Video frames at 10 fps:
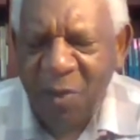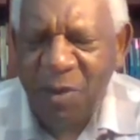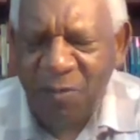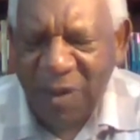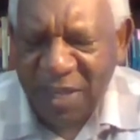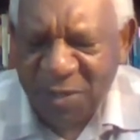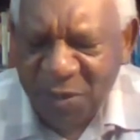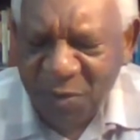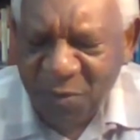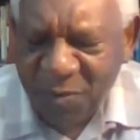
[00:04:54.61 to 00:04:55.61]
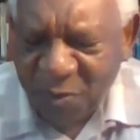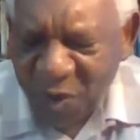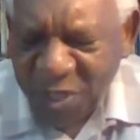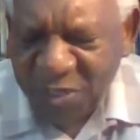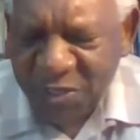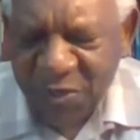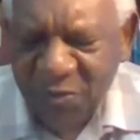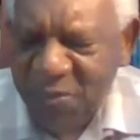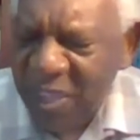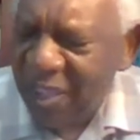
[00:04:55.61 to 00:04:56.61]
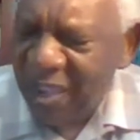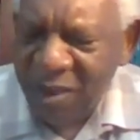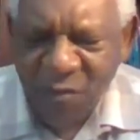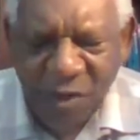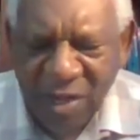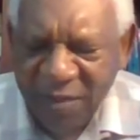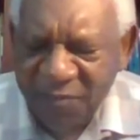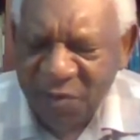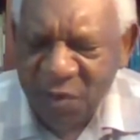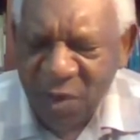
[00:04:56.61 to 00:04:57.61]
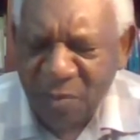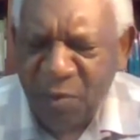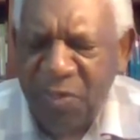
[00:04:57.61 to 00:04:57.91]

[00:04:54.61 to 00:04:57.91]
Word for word: we bless you, we praise you, and we lift you up.